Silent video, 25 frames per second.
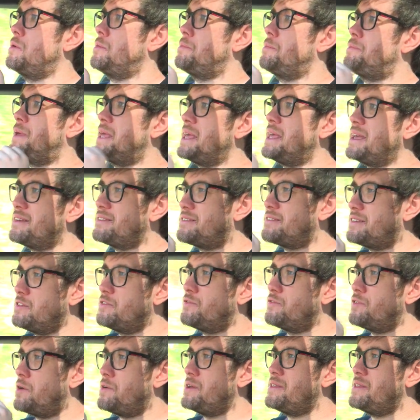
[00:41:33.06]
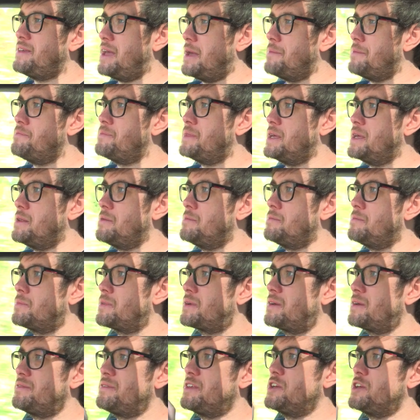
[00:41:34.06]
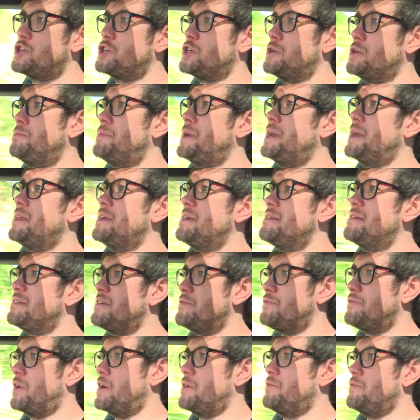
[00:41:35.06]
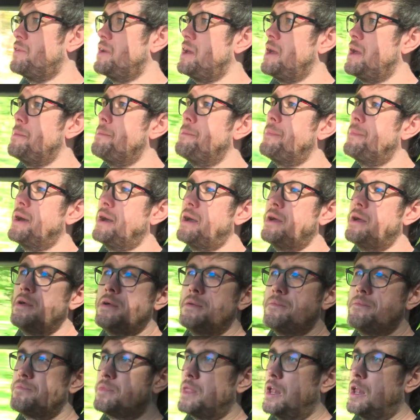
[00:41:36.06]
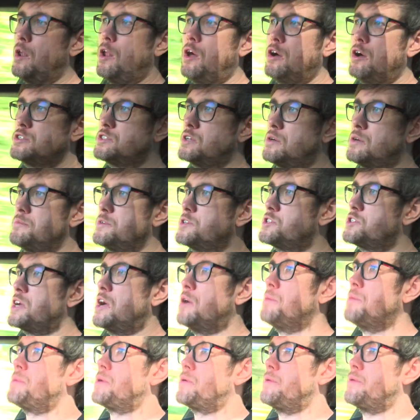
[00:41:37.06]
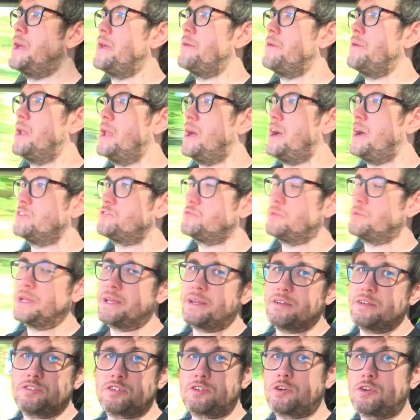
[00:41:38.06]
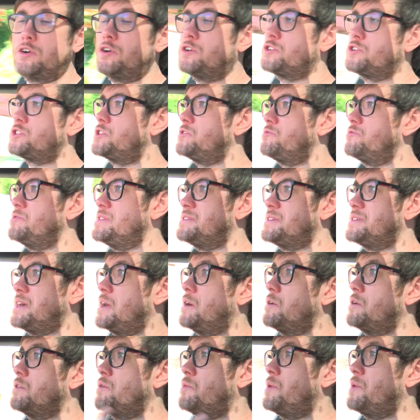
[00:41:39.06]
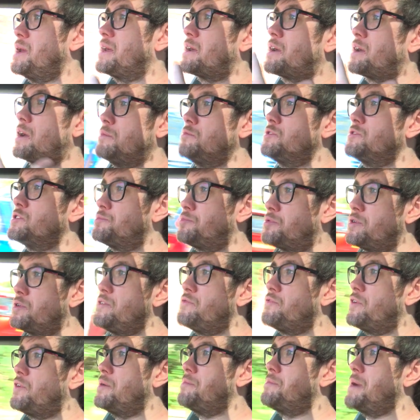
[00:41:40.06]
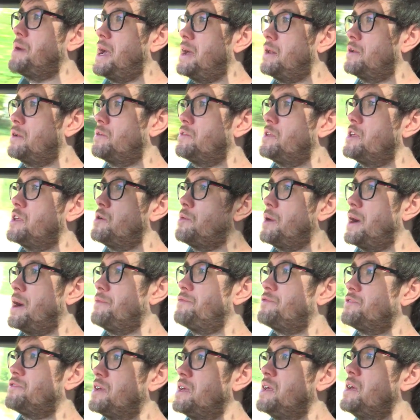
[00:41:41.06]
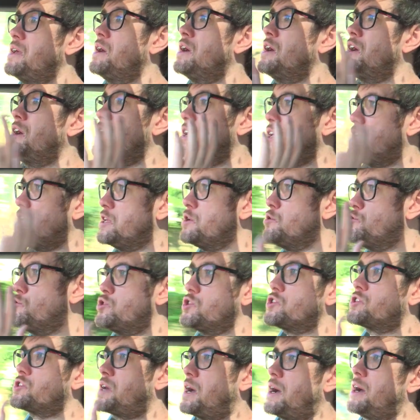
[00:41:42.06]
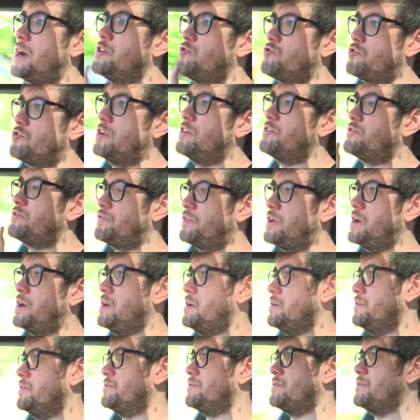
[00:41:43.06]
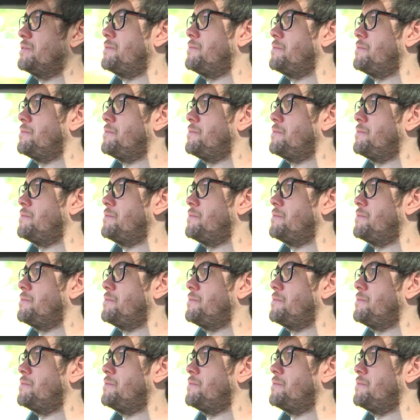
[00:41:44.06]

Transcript: Peterson's very tempting because this should be an easy fight for him, but the loss on Michel Pereira last week is a cautionary tale that when it comes to pre-fight betting on the UFC, you just can't trust fighters.